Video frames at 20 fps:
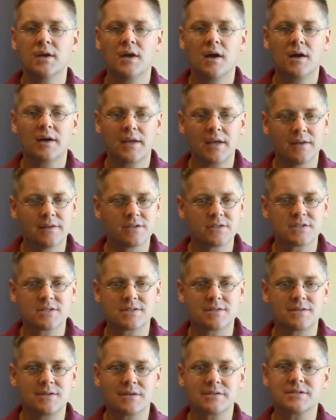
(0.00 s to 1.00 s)
Again,
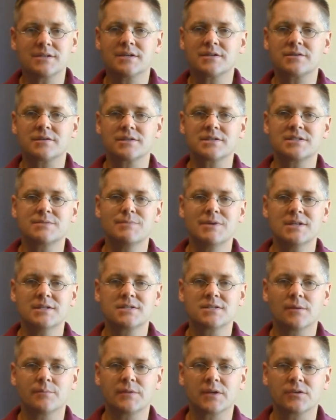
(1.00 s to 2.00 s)
just doesn't necessarily mean
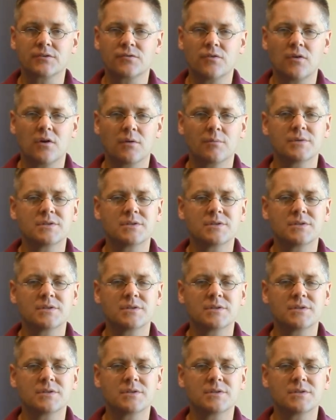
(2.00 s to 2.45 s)
something's wrong,